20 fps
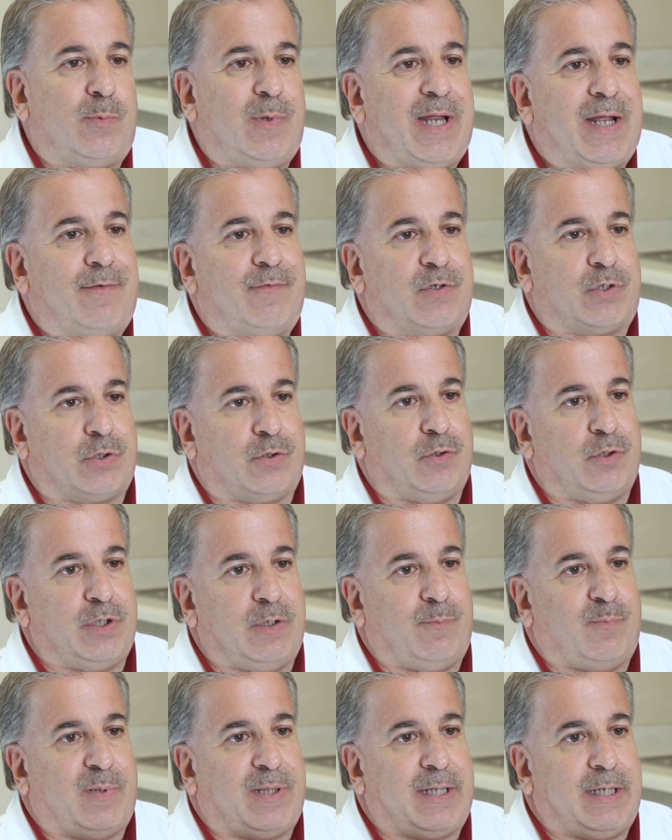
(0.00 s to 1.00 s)
we have a
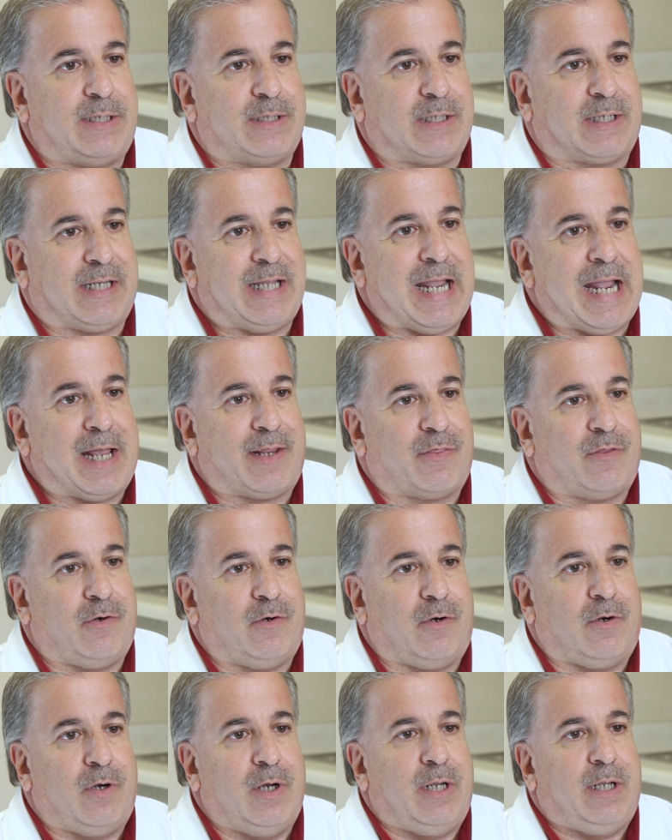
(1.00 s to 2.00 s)
surgeon place a
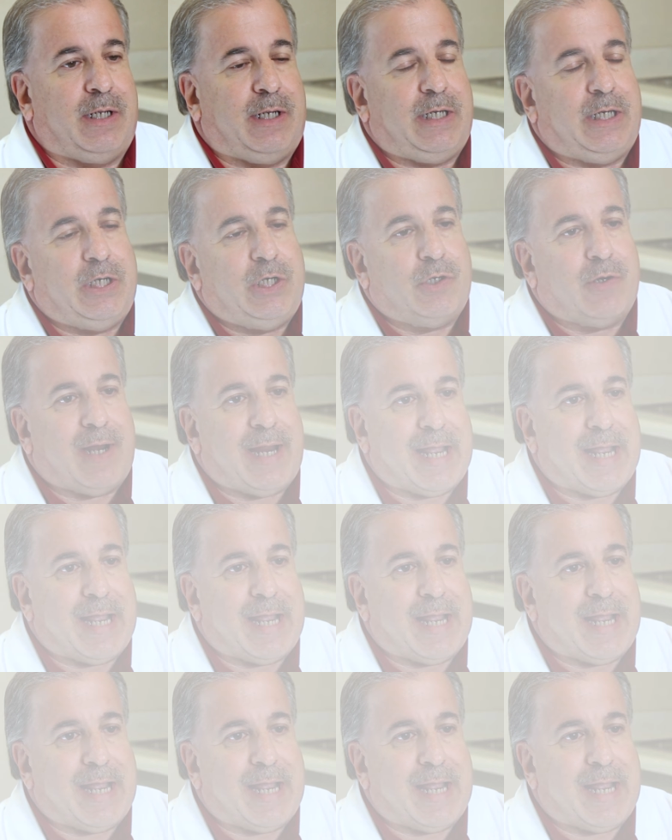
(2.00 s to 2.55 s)
catheter in your